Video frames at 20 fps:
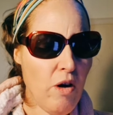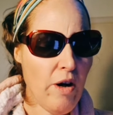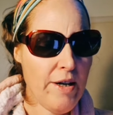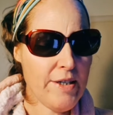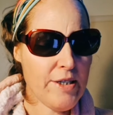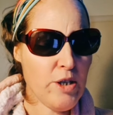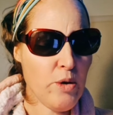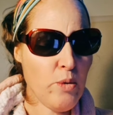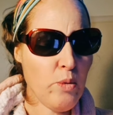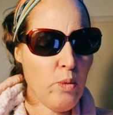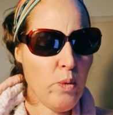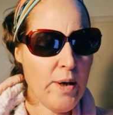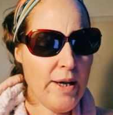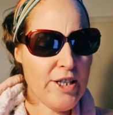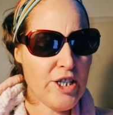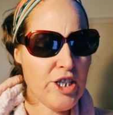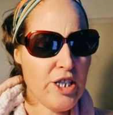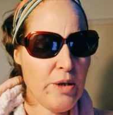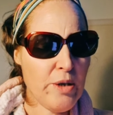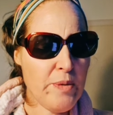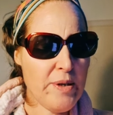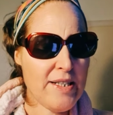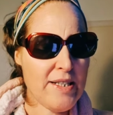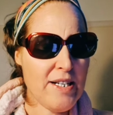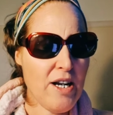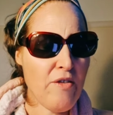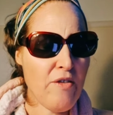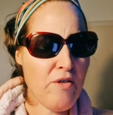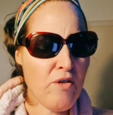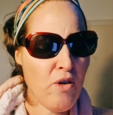Right, where
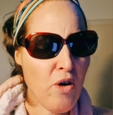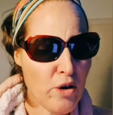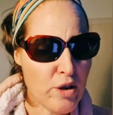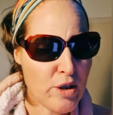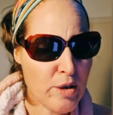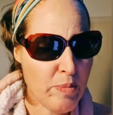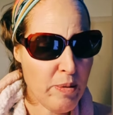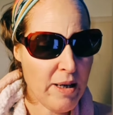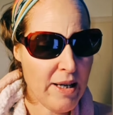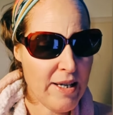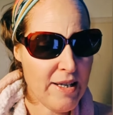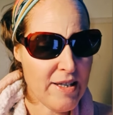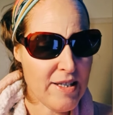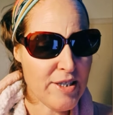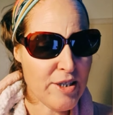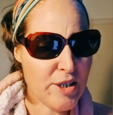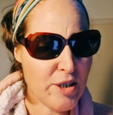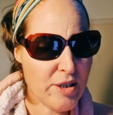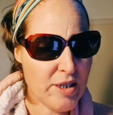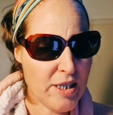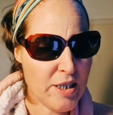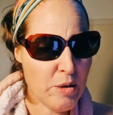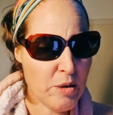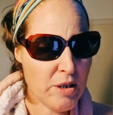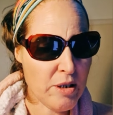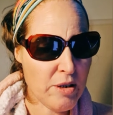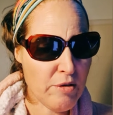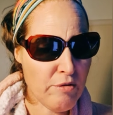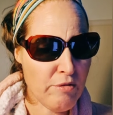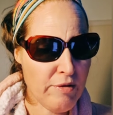shall we... I've got to play this because
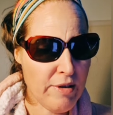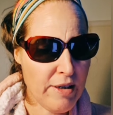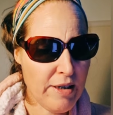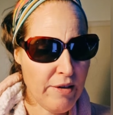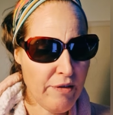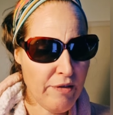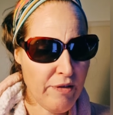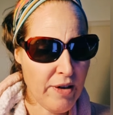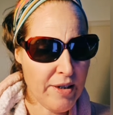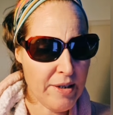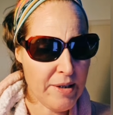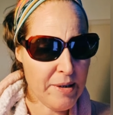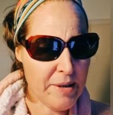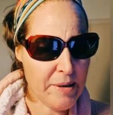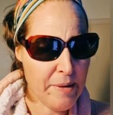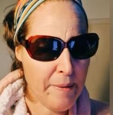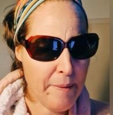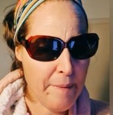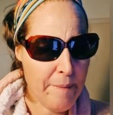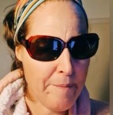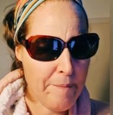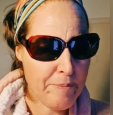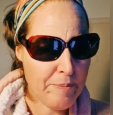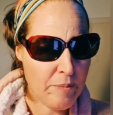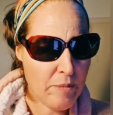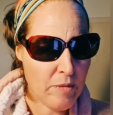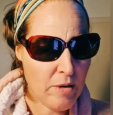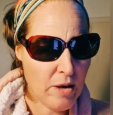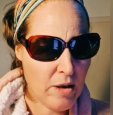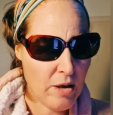this is really funny.
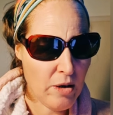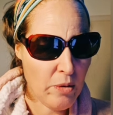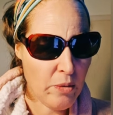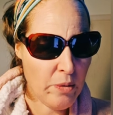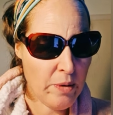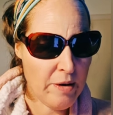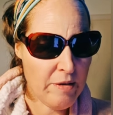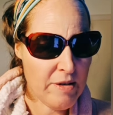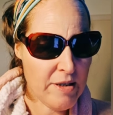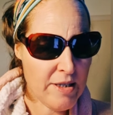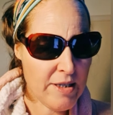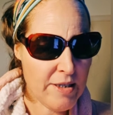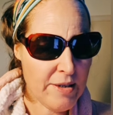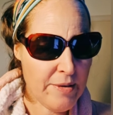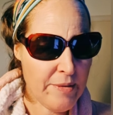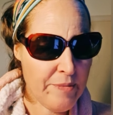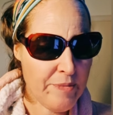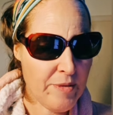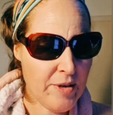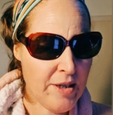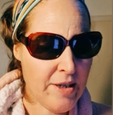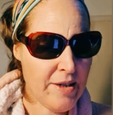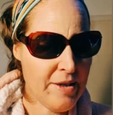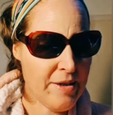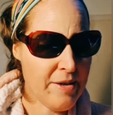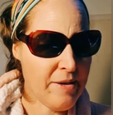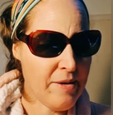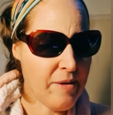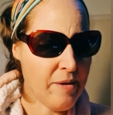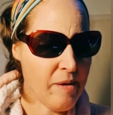Where is it?
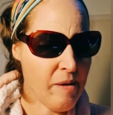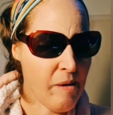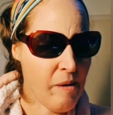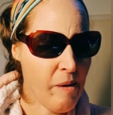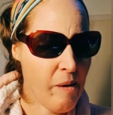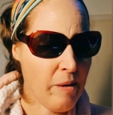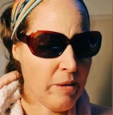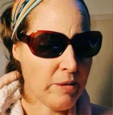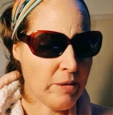Here.